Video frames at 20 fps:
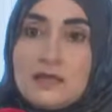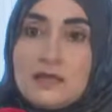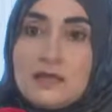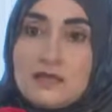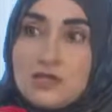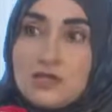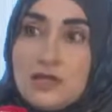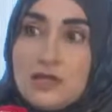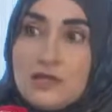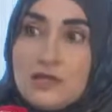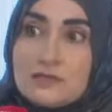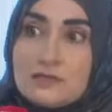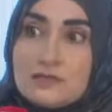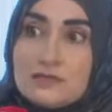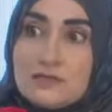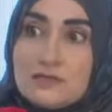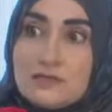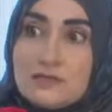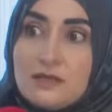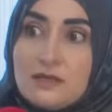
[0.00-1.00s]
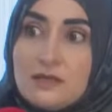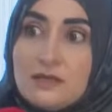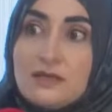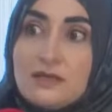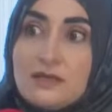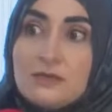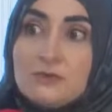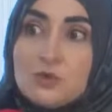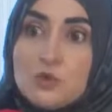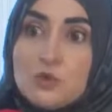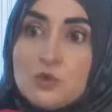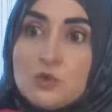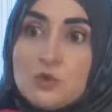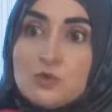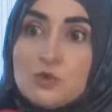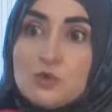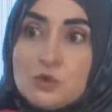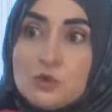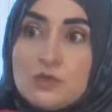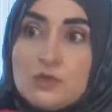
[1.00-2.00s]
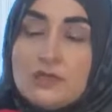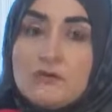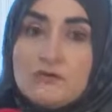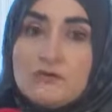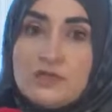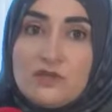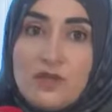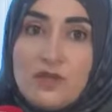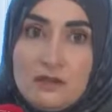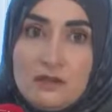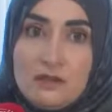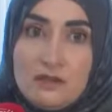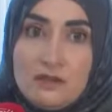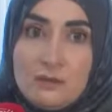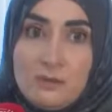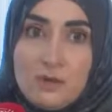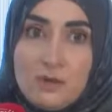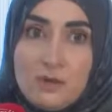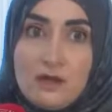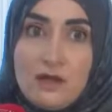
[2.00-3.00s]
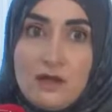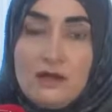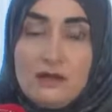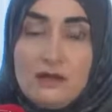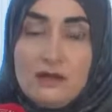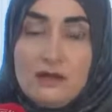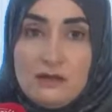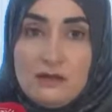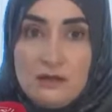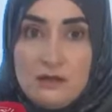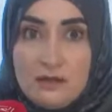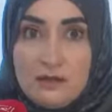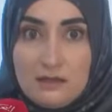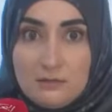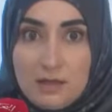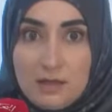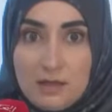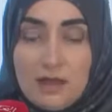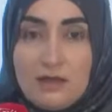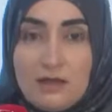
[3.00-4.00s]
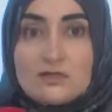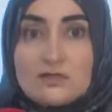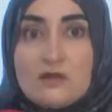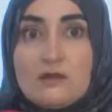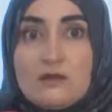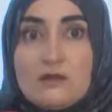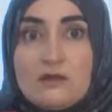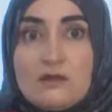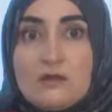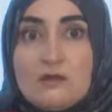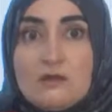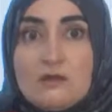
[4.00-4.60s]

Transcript: But the things that we need to focus, and they are necessary, this